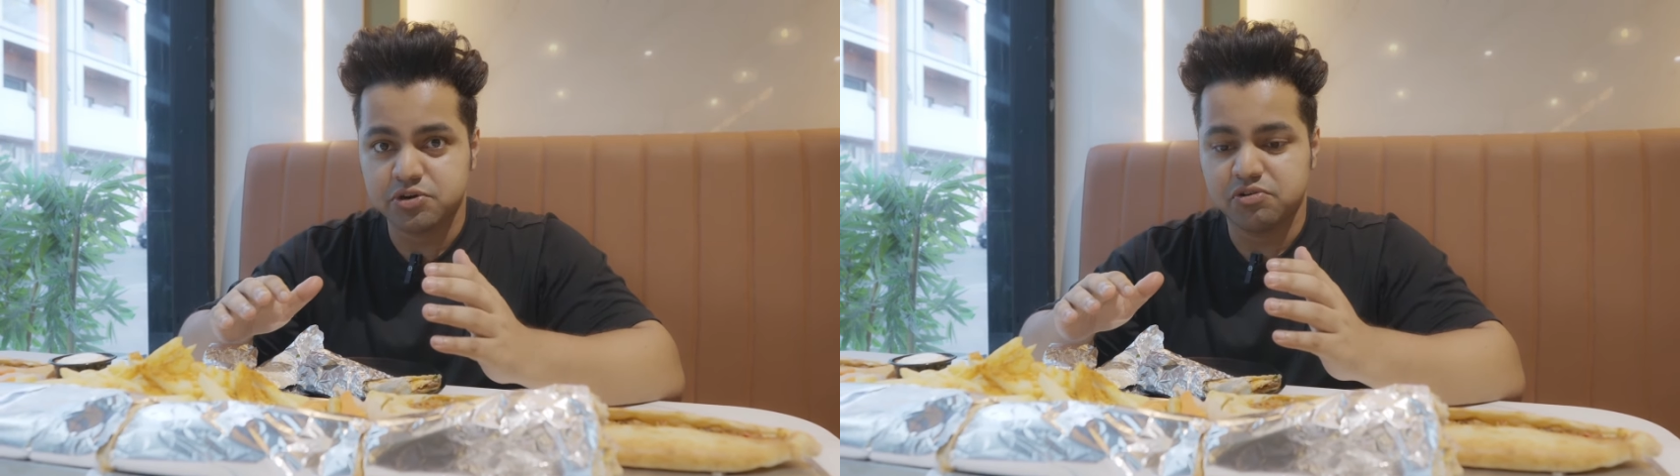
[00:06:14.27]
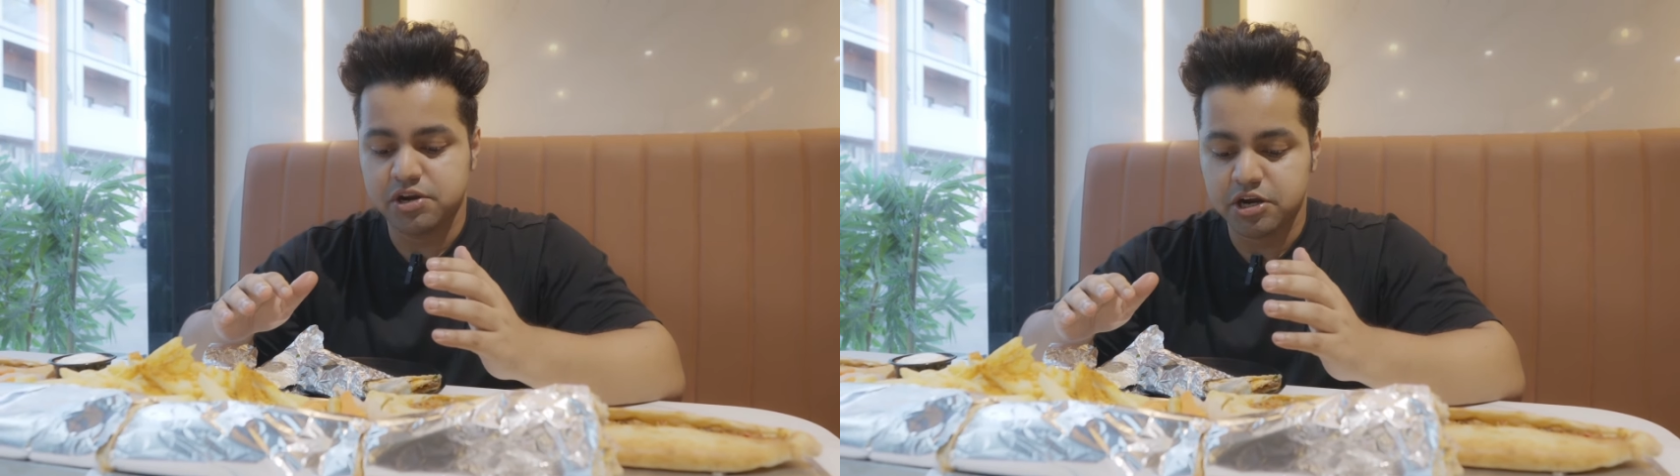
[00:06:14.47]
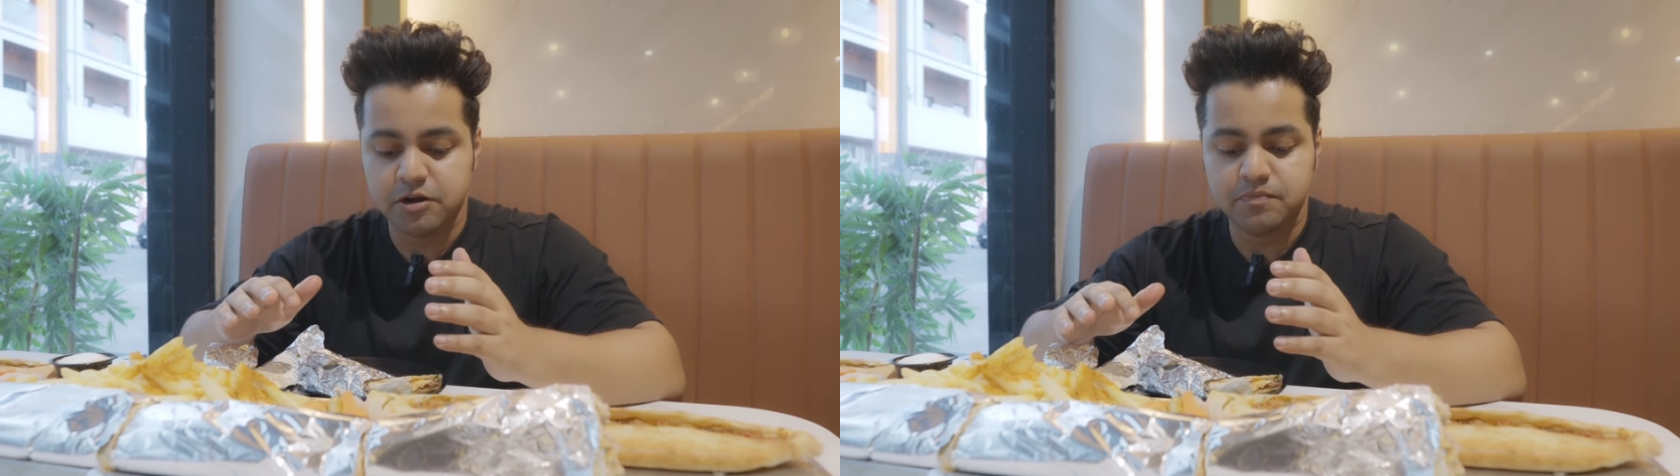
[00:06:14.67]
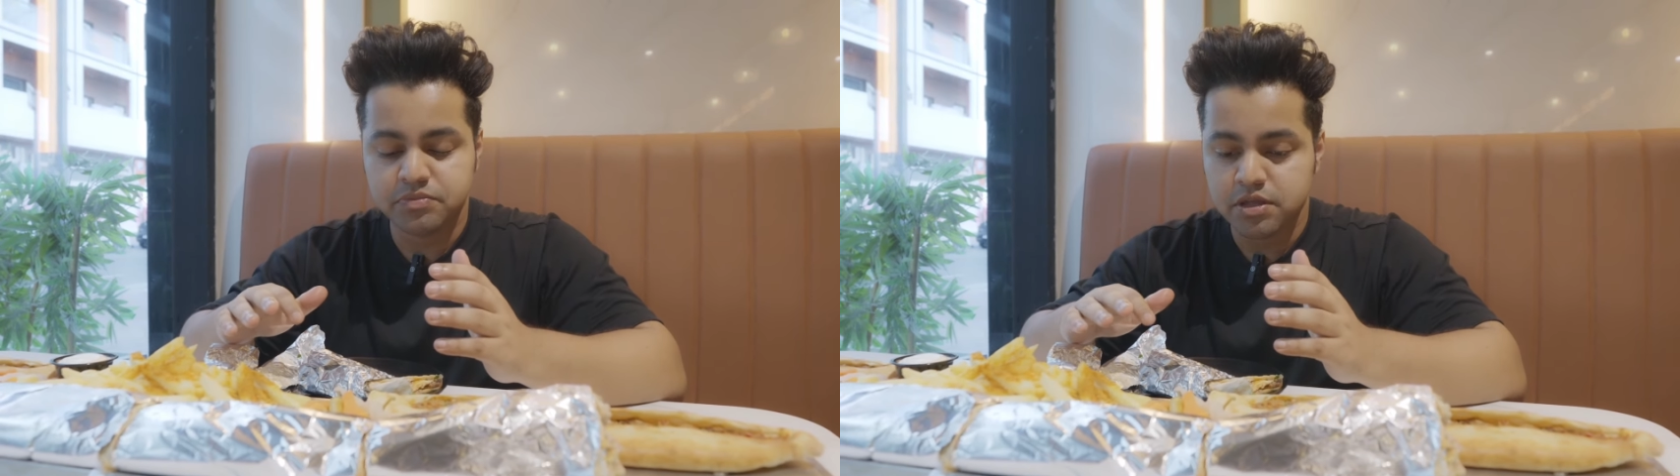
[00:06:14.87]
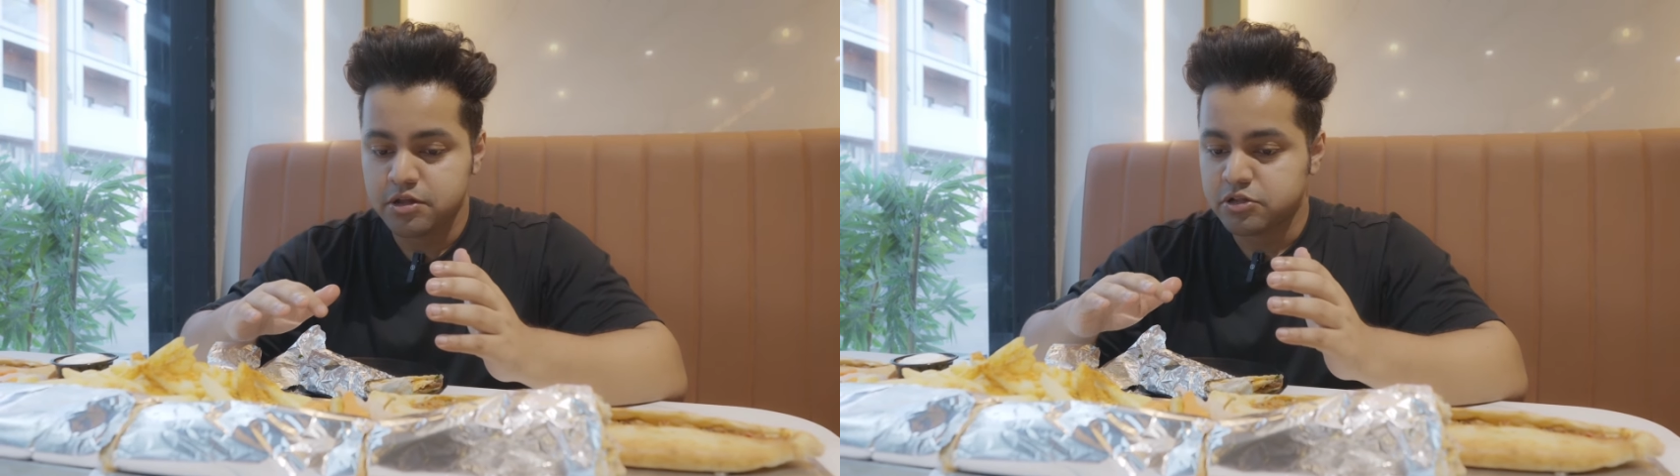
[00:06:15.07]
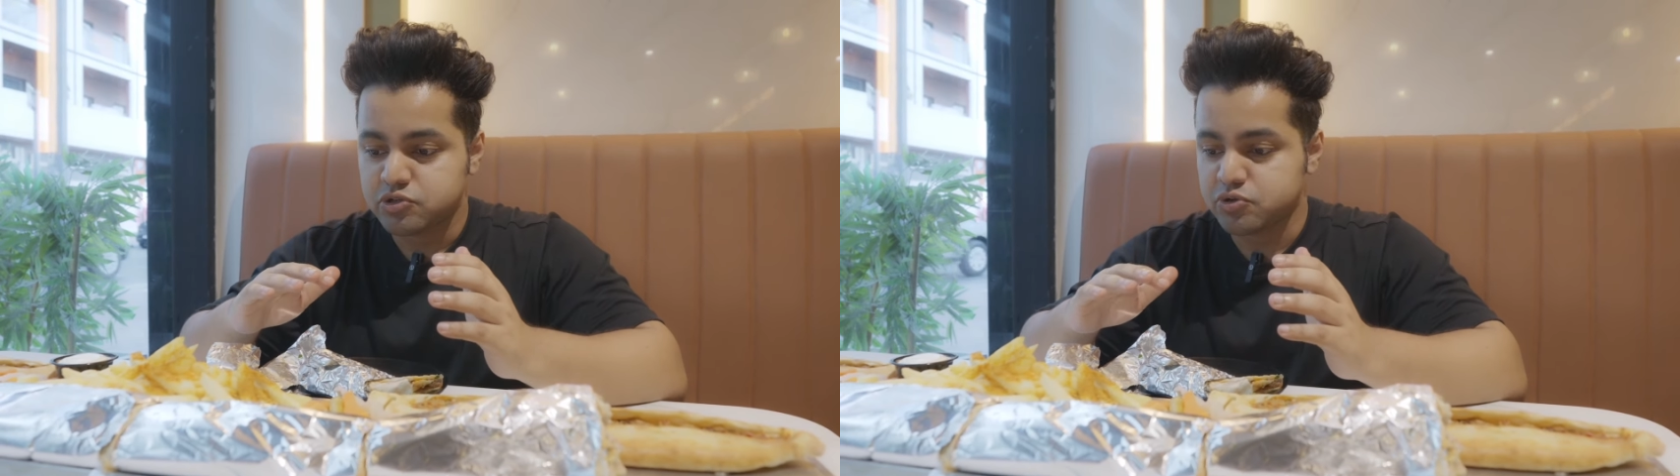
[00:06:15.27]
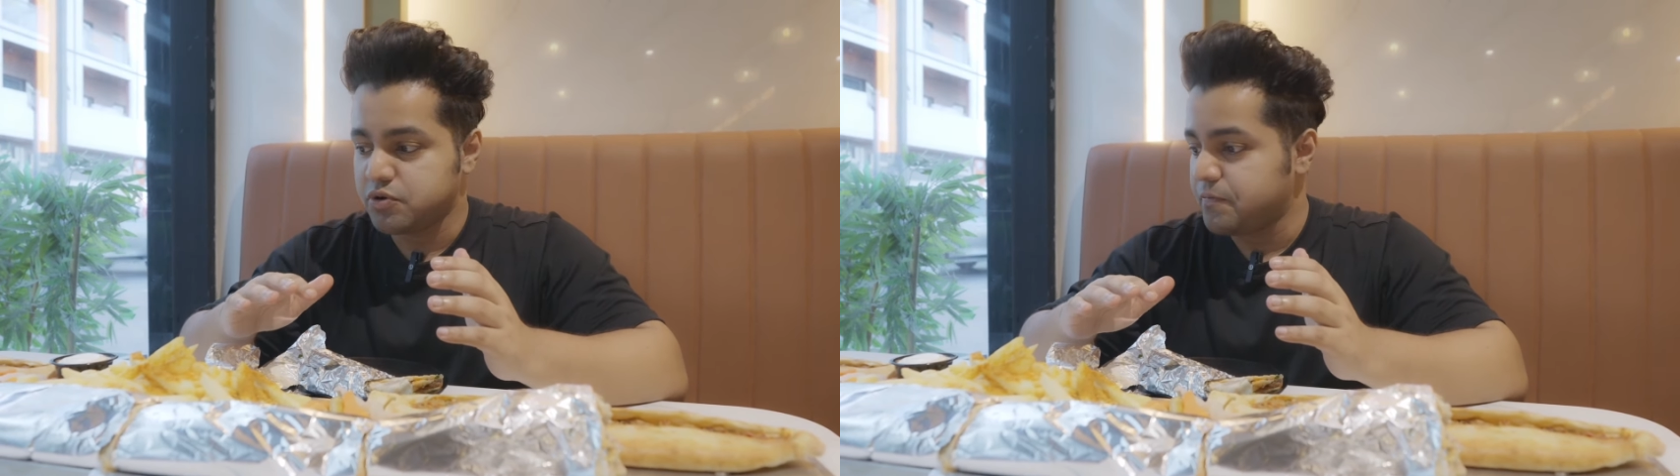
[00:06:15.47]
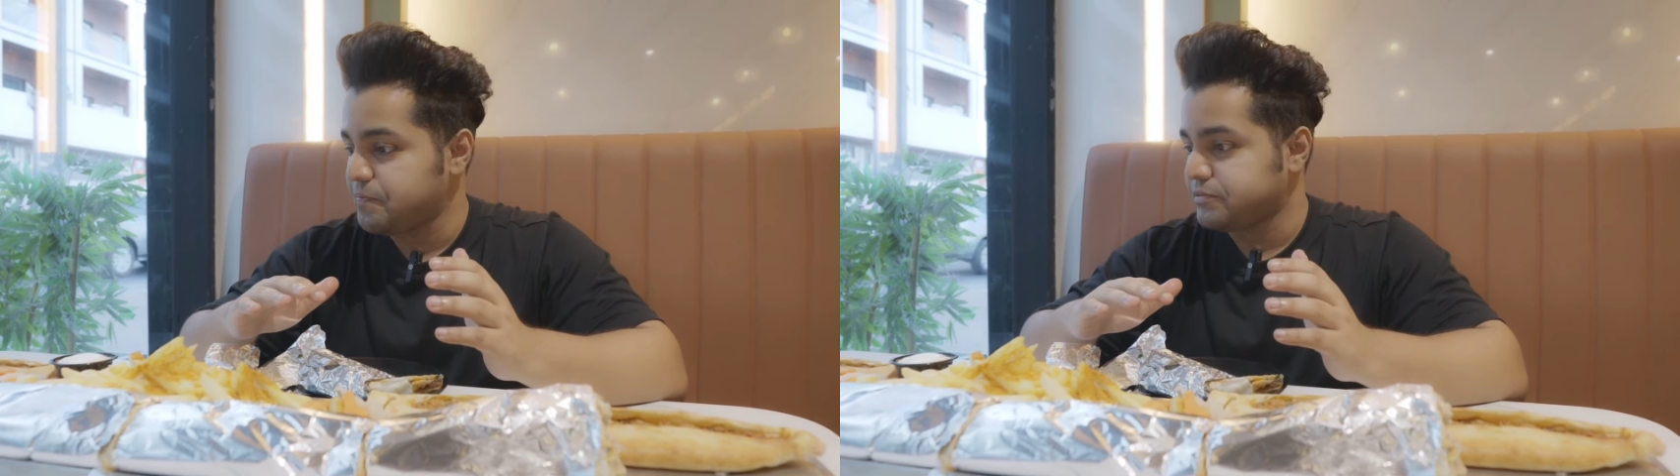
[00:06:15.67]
over here. So